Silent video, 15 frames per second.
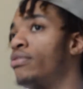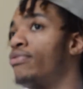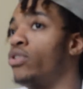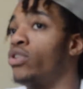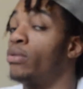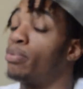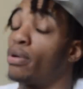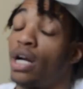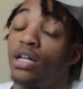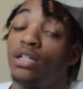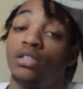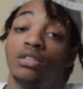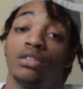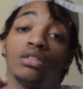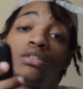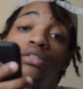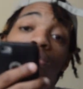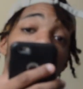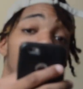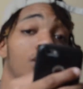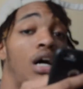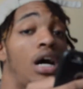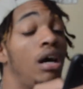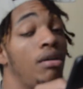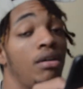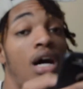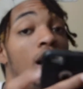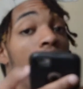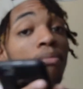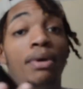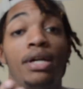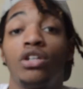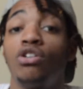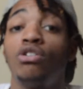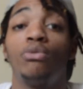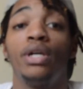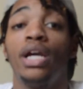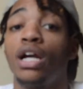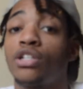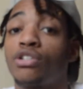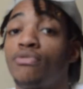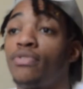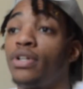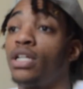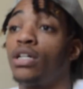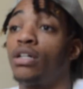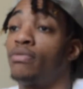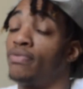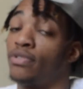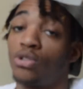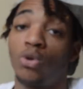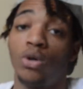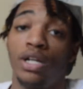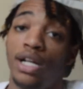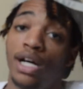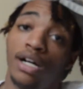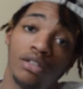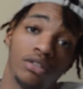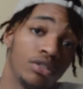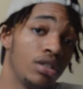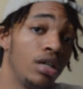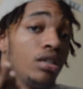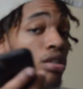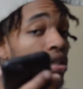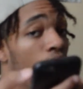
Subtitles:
for a price? I'll make you a reaction video for $20. Like,